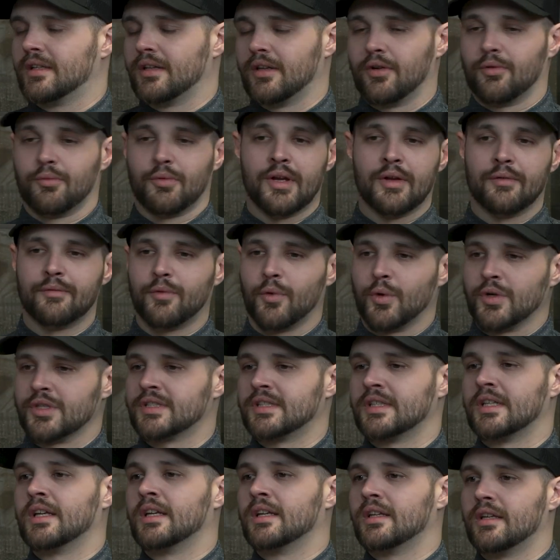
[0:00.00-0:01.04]
They're uh,
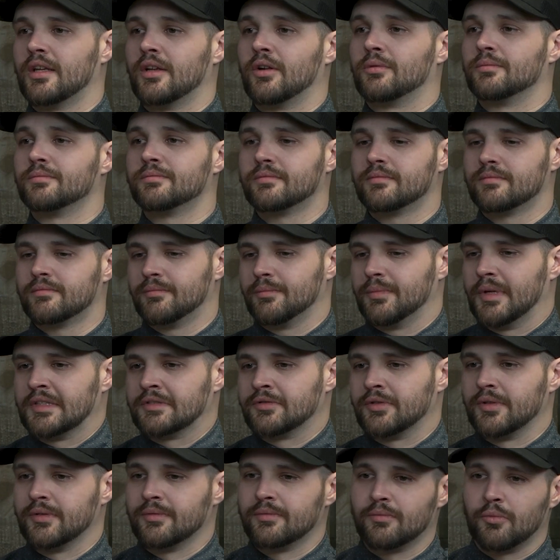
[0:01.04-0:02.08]
reinforcing, you know,
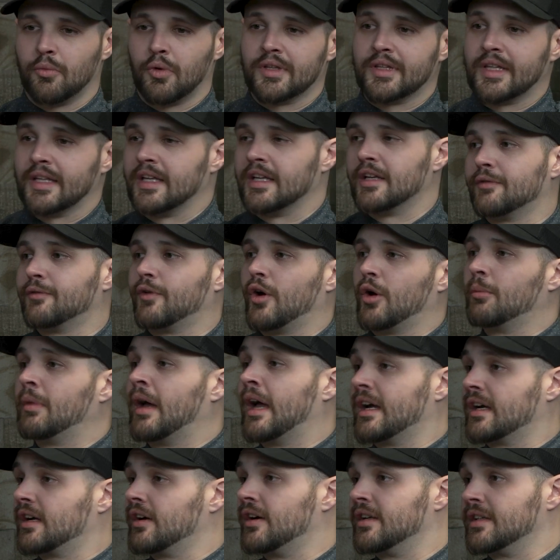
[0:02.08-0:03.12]
basically what to fall
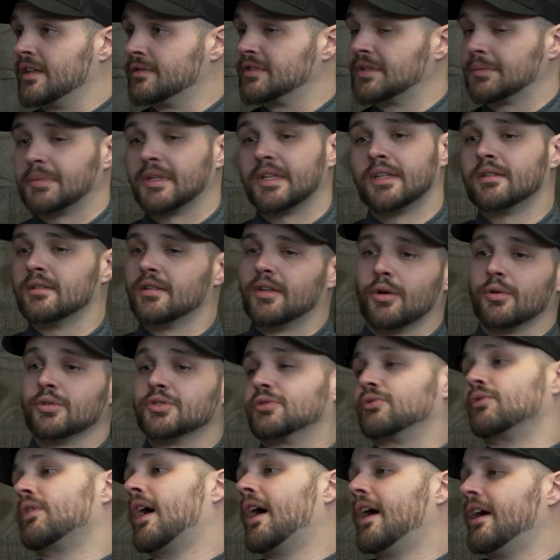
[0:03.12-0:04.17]
back on if something
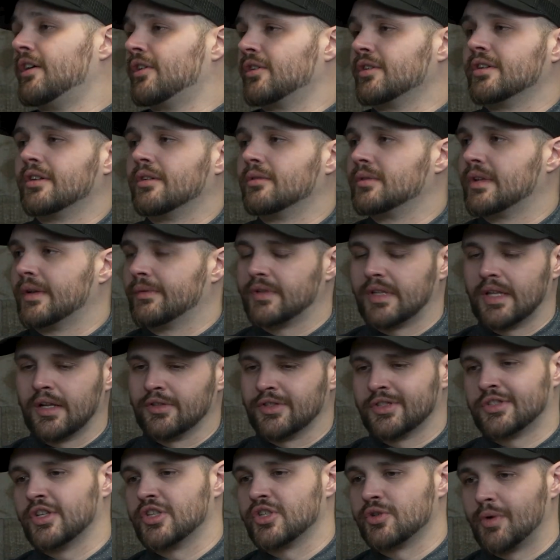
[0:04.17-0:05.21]
goes awry or you know if
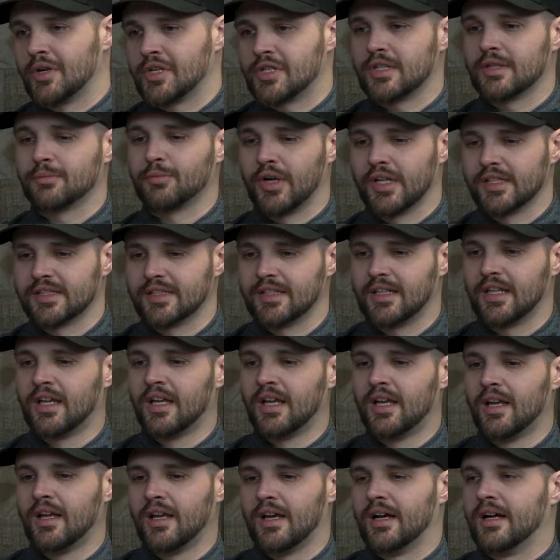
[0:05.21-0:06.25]
there's a situation present.
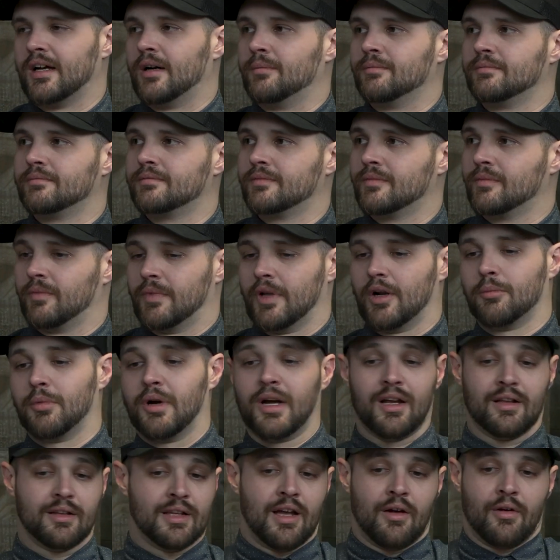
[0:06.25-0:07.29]
Um,
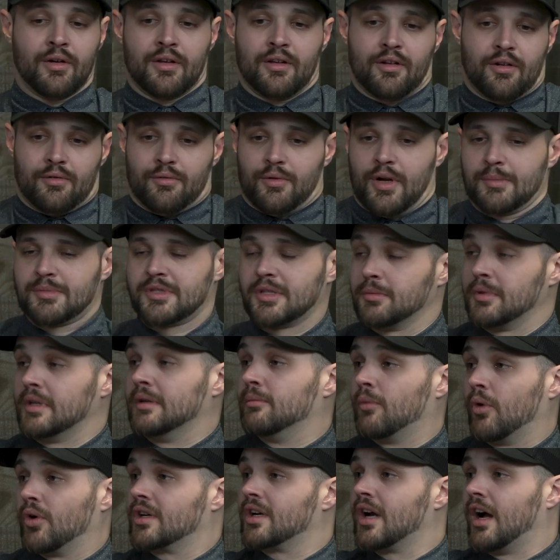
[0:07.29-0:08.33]
thereby allowing your reps to
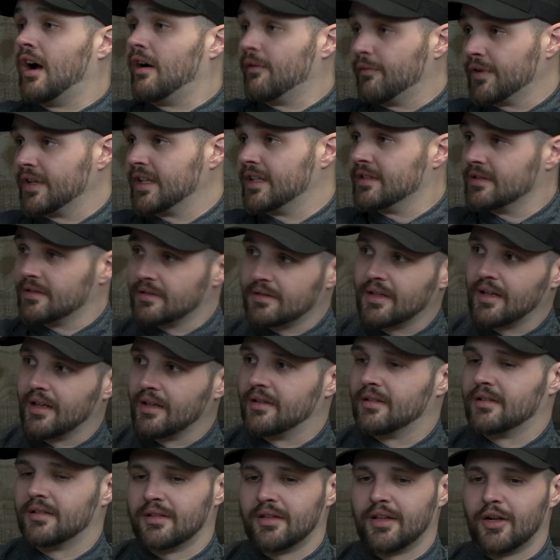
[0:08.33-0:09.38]
be more confident
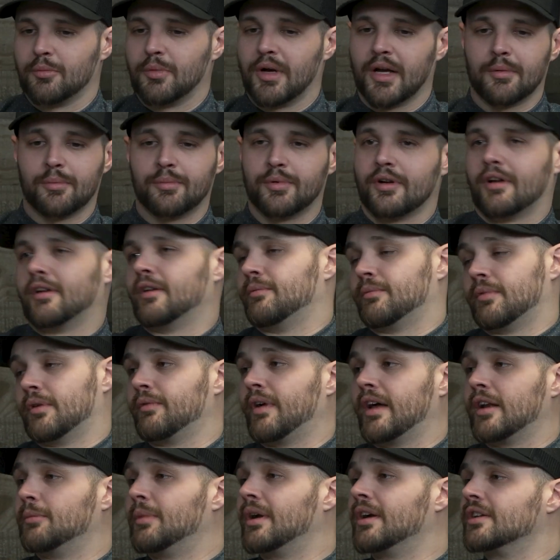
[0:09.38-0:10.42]
and thereby provide,
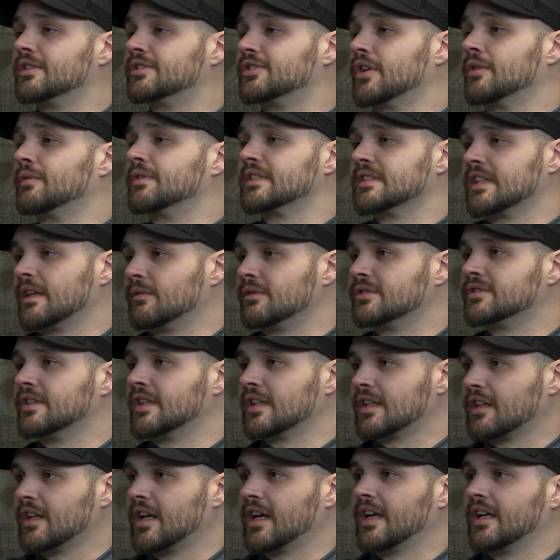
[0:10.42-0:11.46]
provide a better service level to
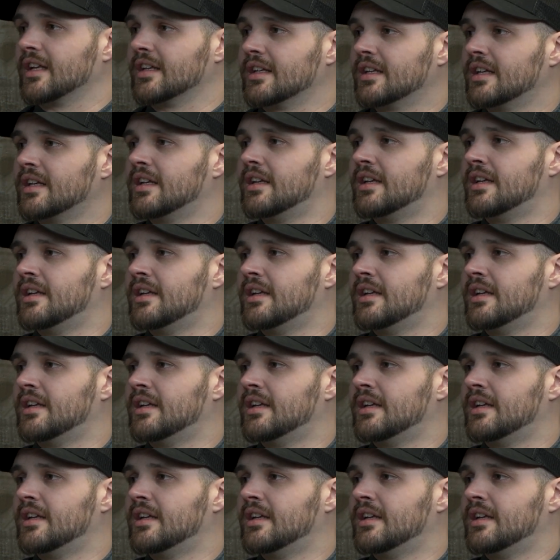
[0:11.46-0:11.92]
the client. Yeah.